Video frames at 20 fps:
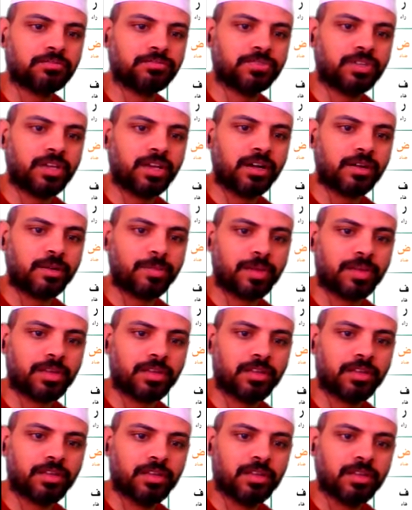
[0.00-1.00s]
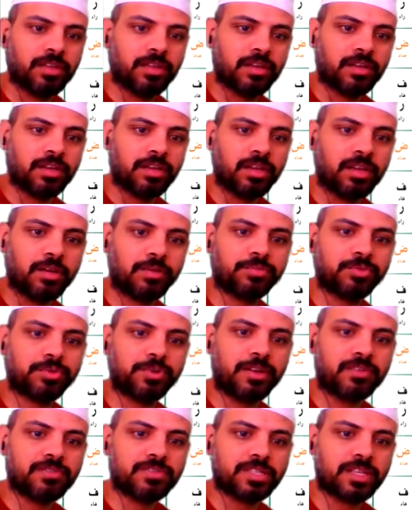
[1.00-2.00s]
the Arabic
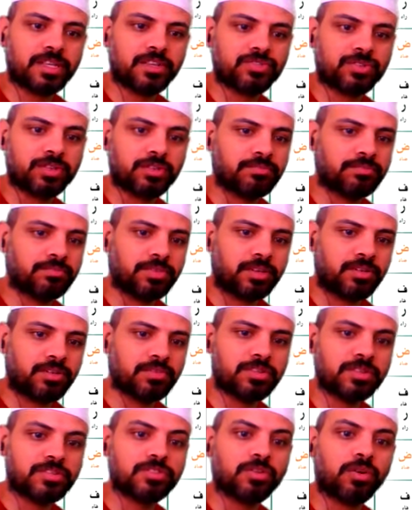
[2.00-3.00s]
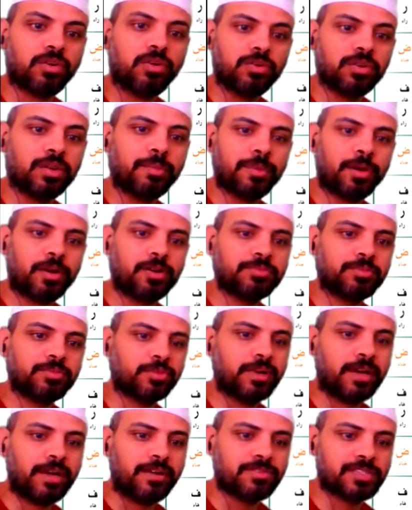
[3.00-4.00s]
pronunciation, because it's all about
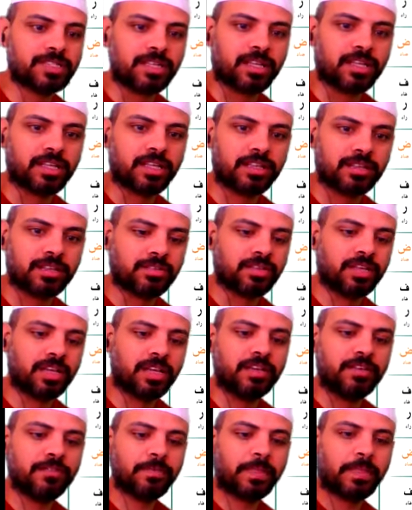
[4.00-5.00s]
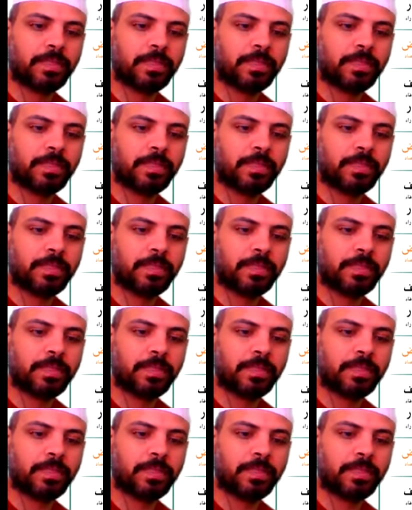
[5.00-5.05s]
pronouncing. Okay,